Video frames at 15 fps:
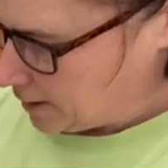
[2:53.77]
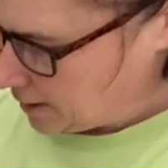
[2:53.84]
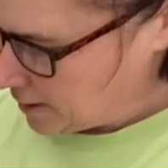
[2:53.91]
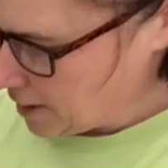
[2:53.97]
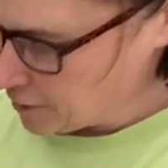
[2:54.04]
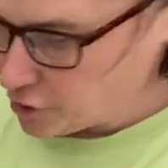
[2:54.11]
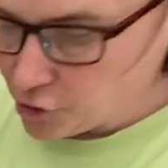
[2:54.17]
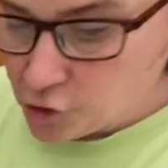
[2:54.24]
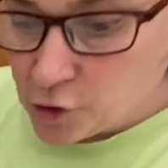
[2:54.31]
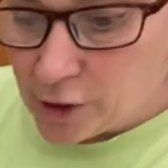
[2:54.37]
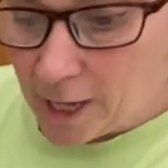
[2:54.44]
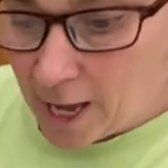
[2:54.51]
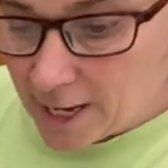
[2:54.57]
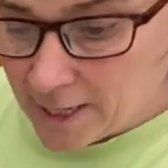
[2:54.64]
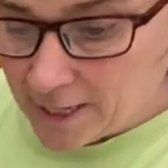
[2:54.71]
Now to do
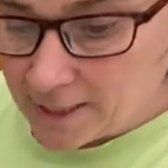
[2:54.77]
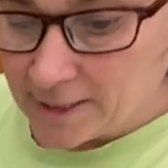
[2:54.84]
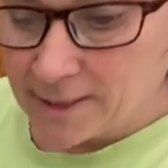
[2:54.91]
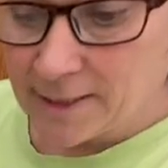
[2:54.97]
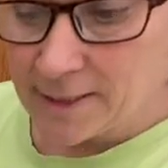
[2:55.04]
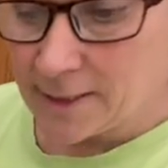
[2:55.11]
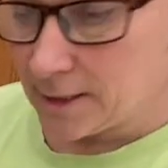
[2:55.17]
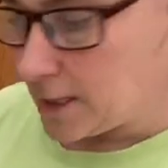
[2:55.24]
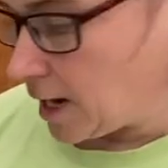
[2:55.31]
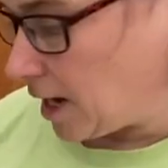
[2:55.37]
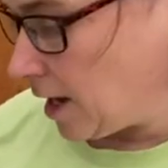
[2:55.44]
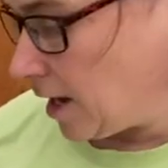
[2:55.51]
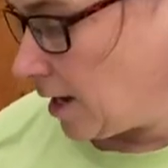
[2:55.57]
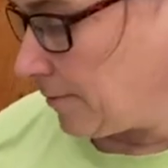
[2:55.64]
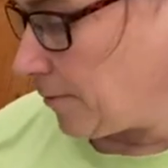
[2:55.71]
cuttings,
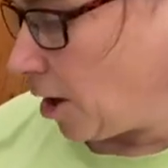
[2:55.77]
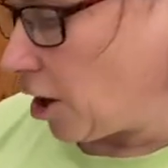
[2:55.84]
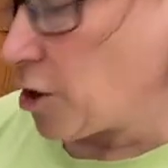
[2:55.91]
I